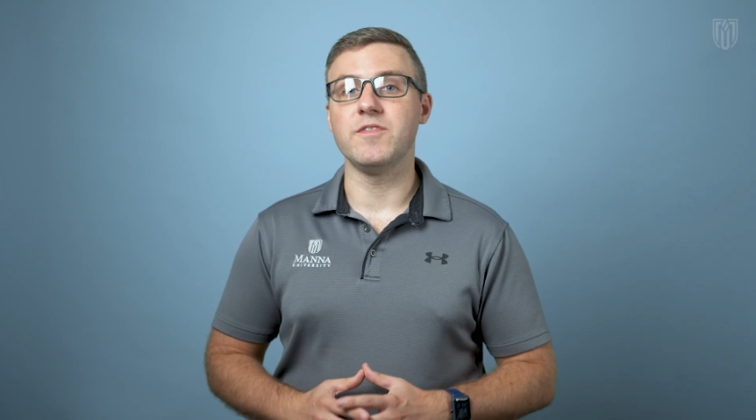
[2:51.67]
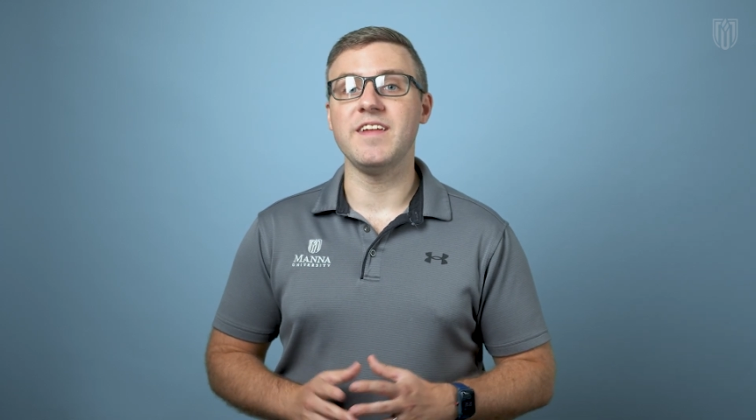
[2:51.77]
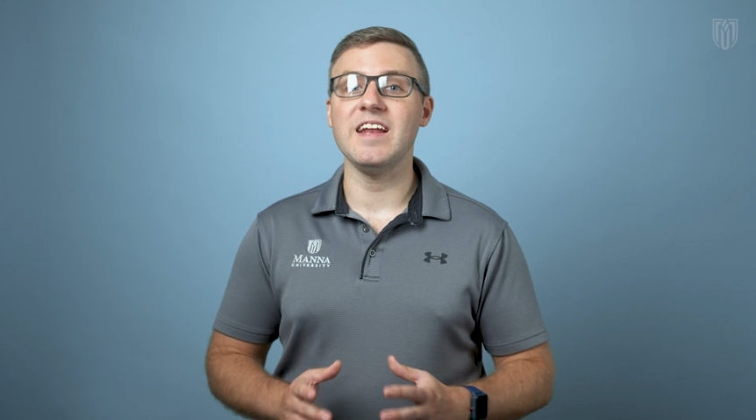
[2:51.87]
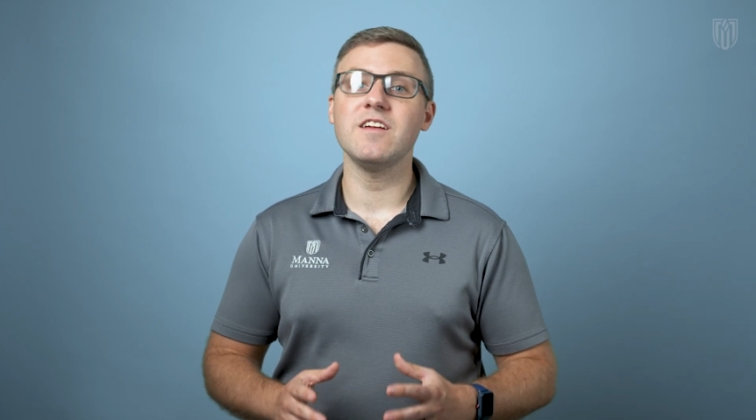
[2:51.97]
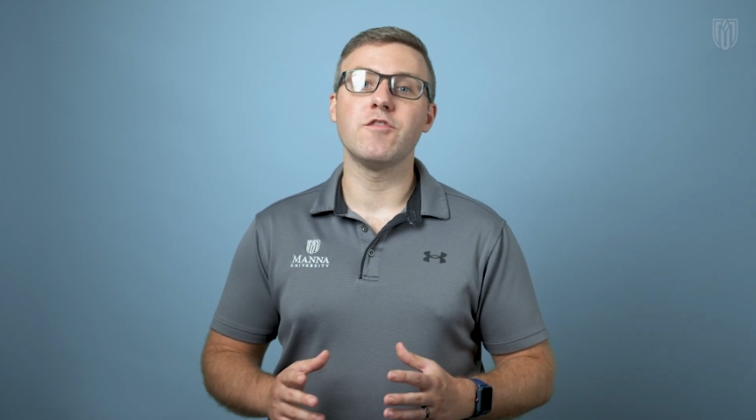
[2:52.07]

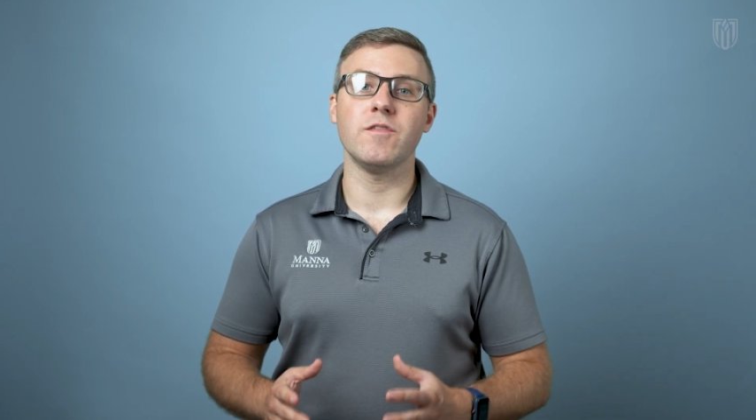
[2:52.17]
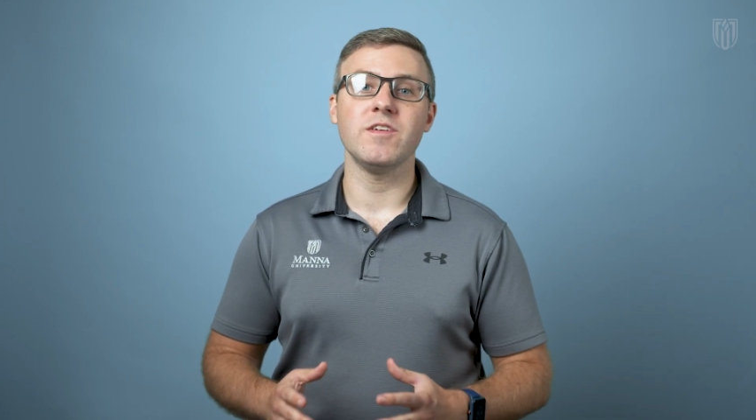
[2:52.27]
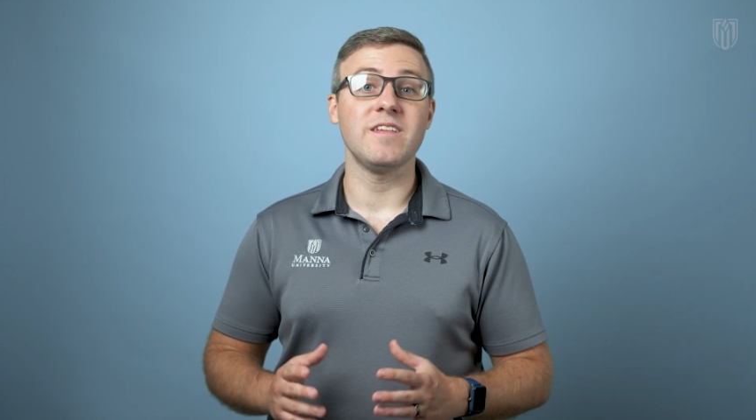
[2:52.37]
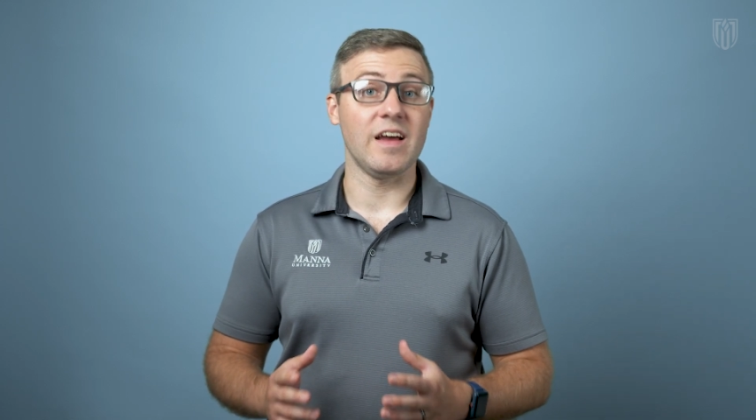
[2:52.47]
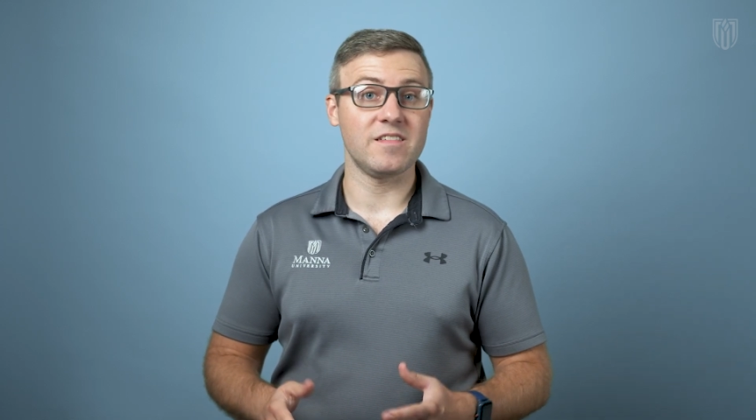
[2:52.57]

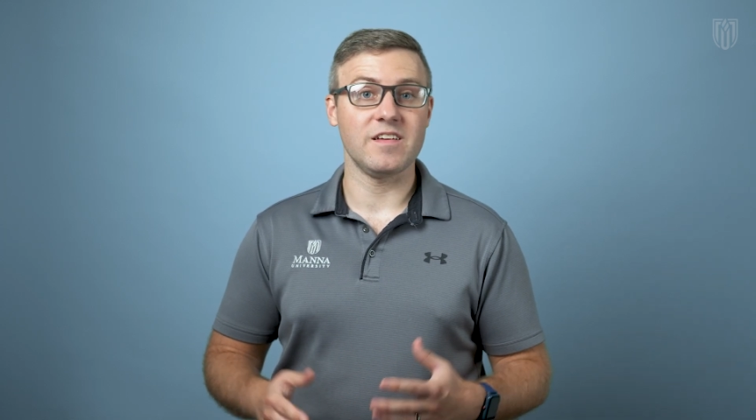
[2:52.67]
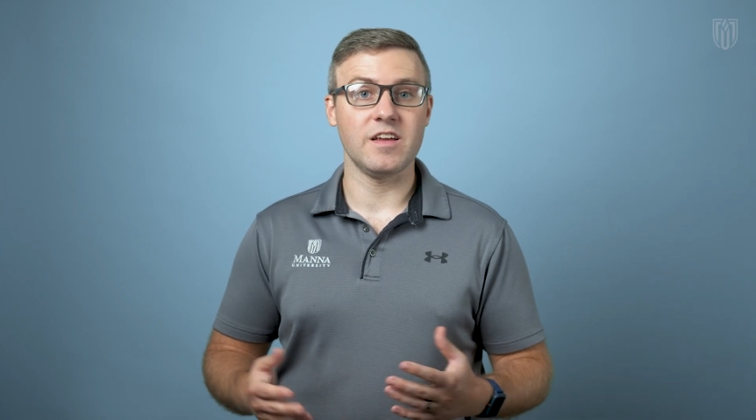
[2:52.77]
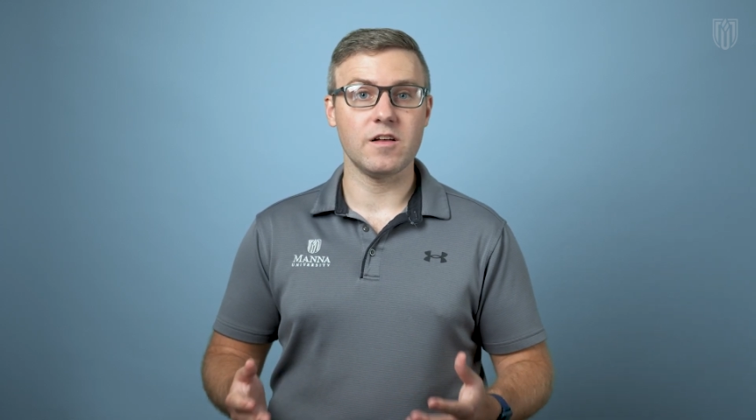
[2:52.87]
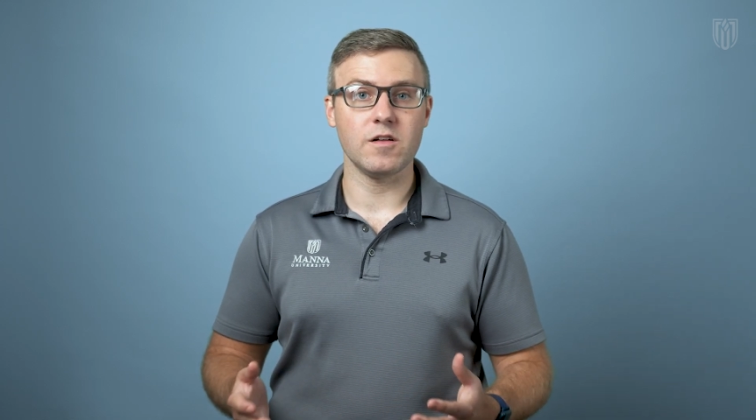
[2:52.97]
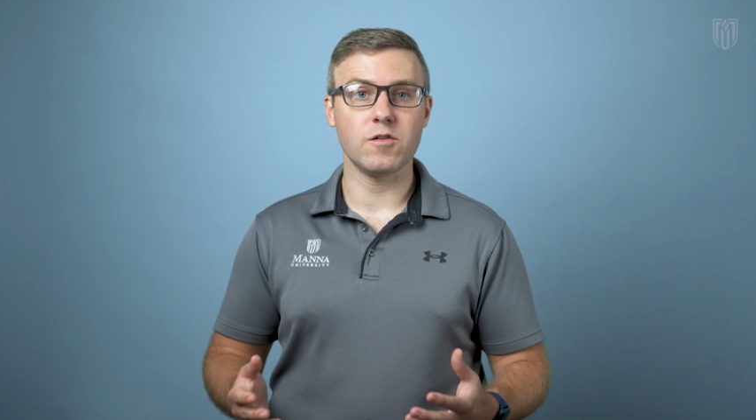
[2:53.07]
data-driven testing
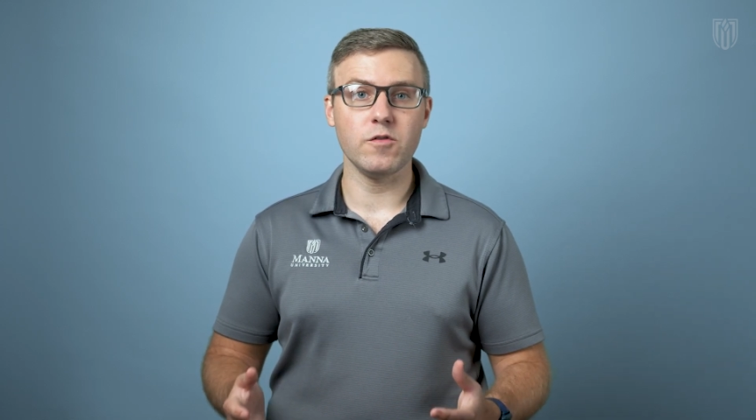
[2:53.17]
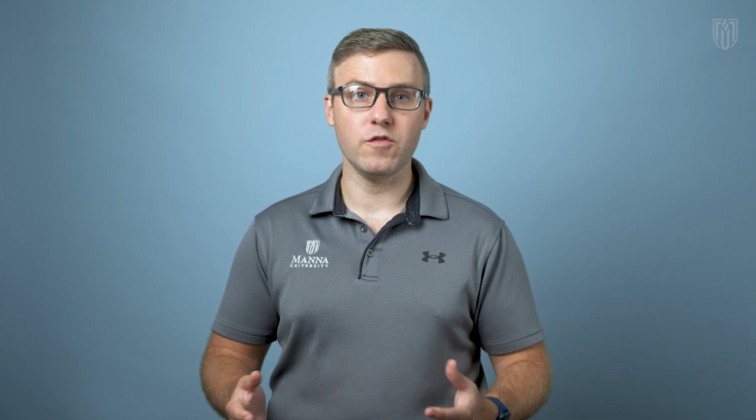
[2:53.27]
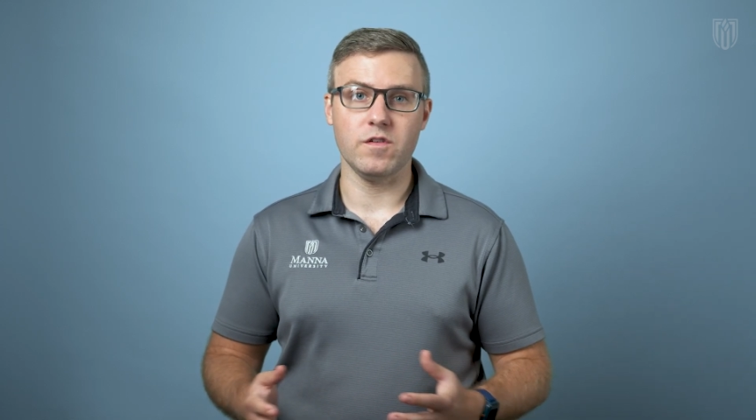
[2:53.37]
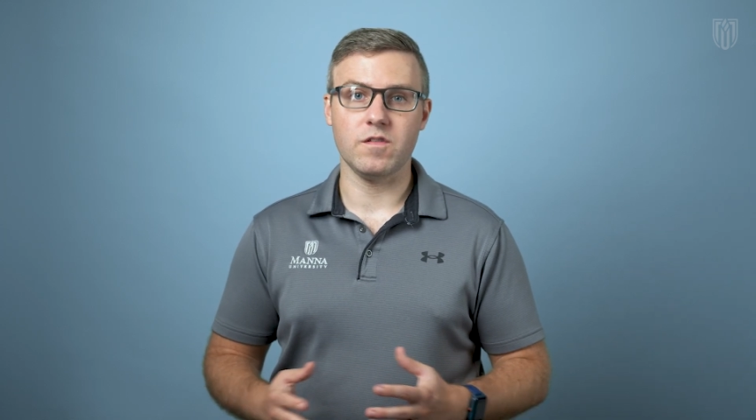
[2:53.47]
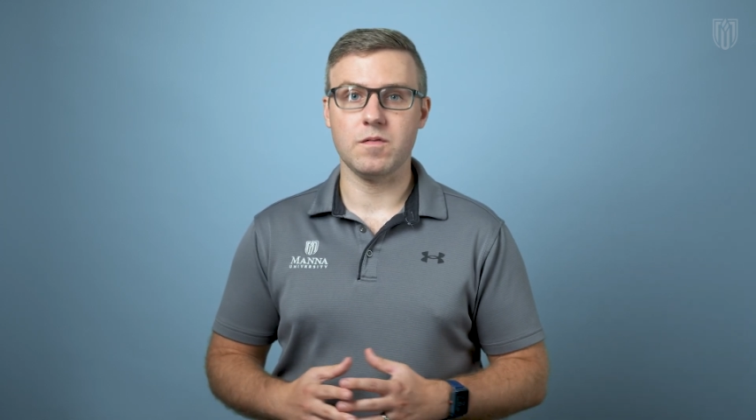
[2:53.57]
and
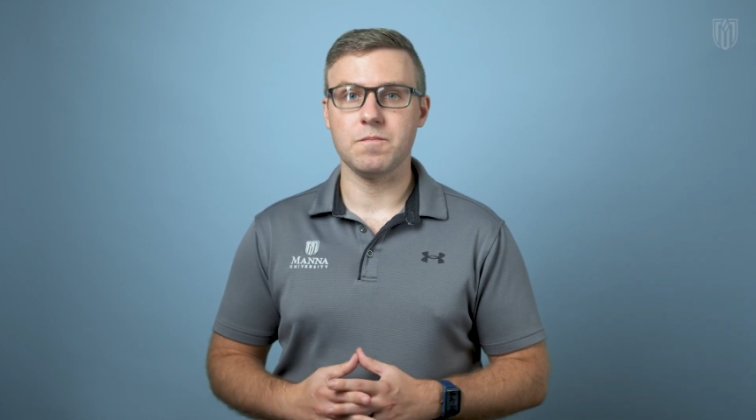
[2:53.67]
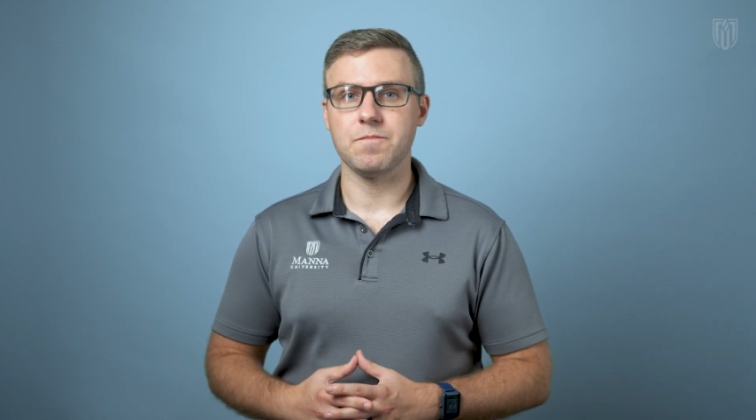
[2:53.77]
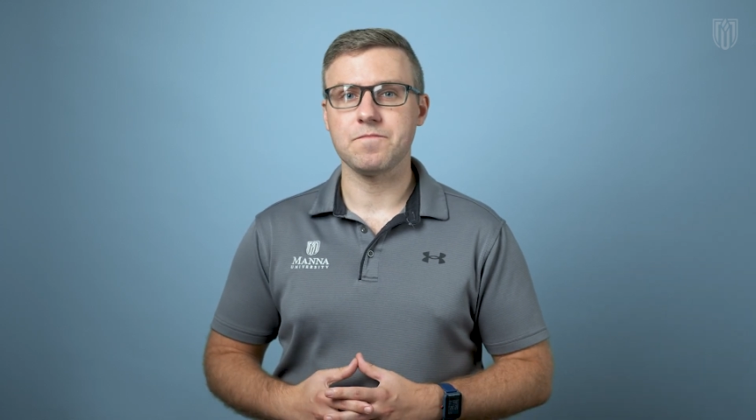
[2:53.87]
conclusions.